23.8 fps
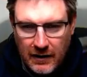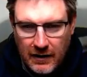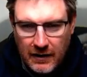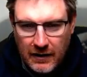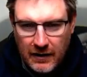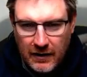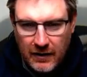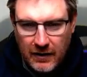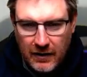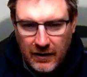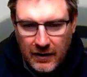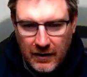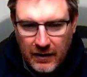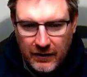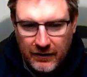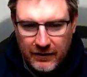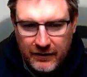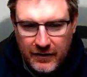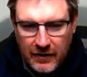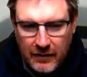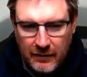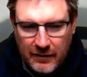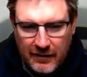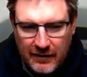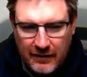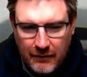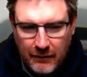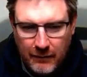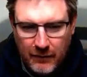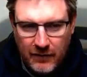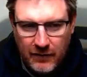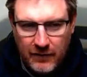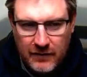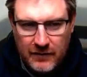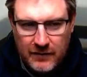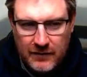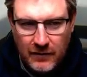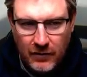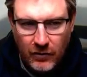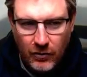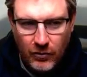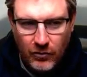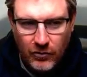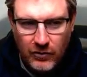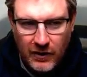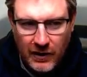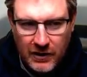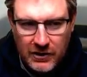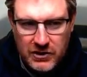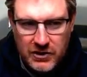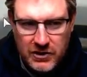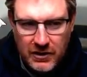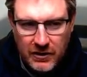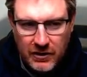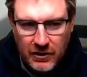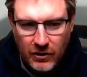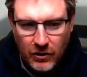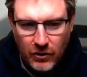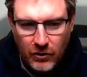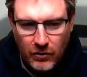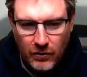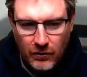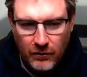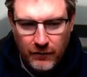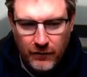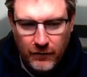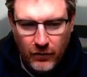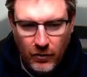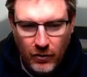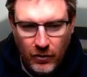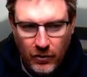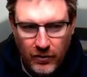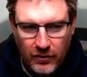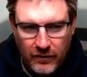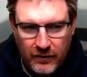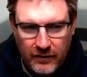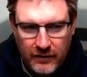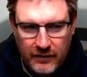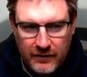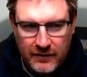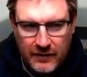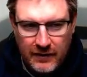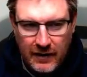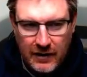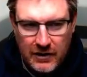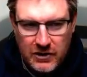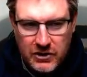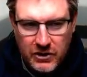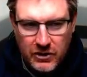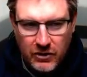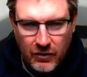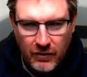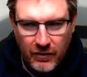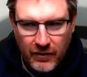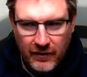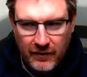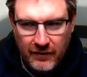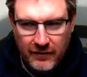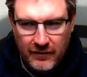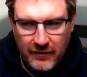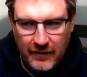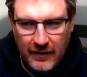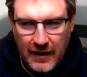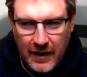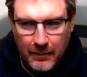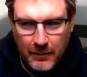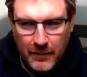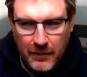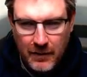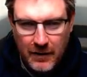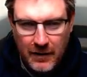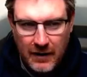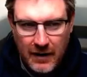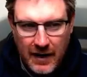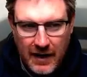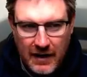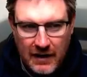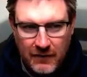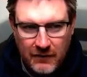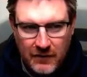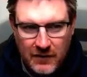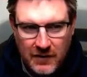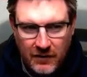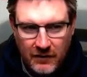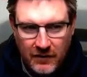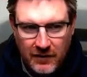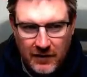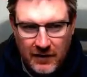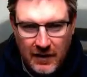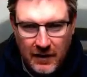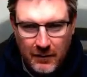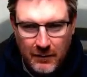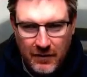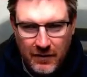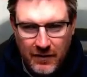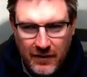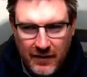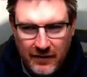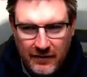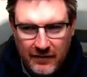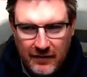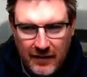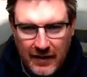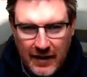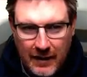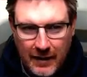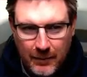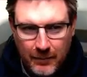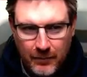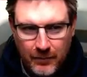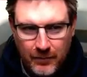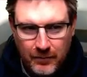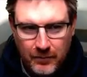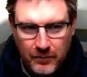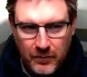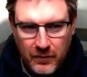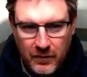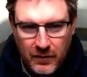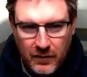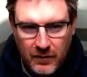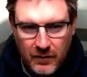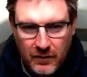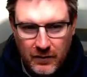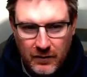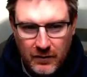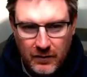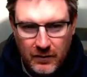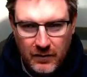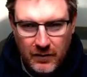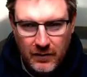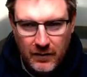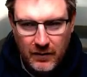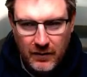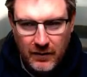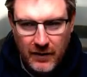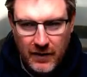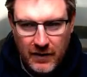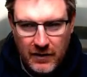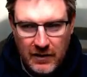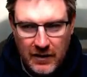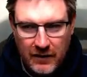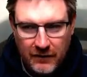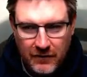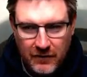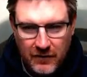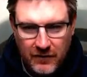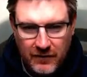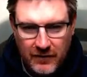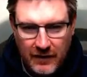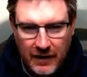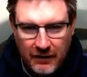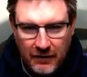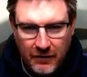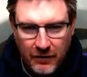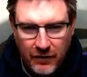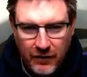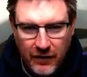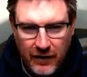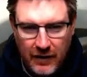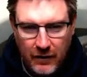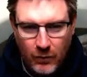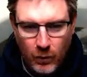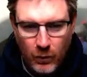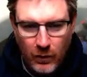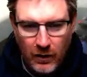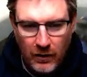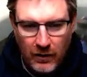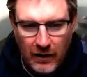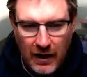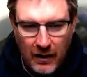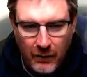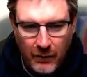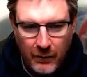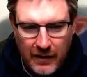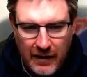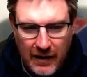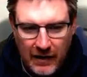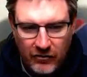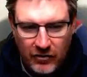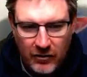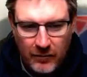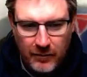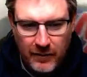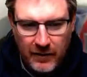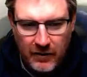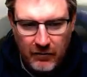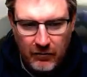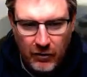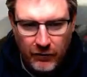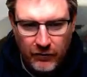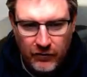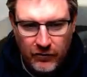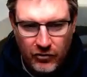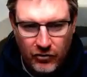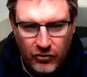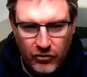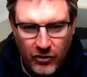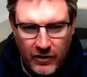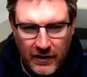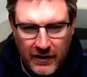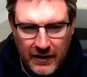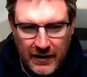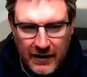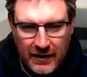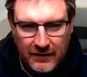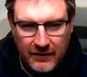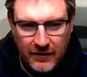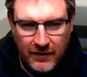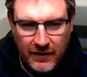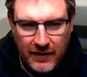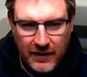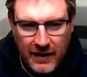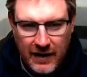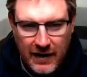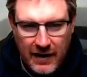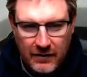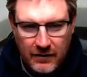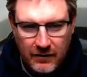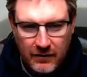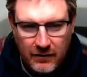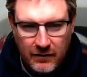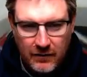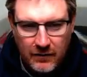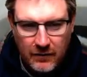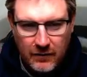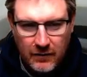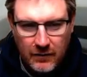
Oh, it's going to be so touch and go for Sargeant on this lap. And if he doesn't come in this lap, then you have to start and think, well, are we actually better off just trying to get to the end?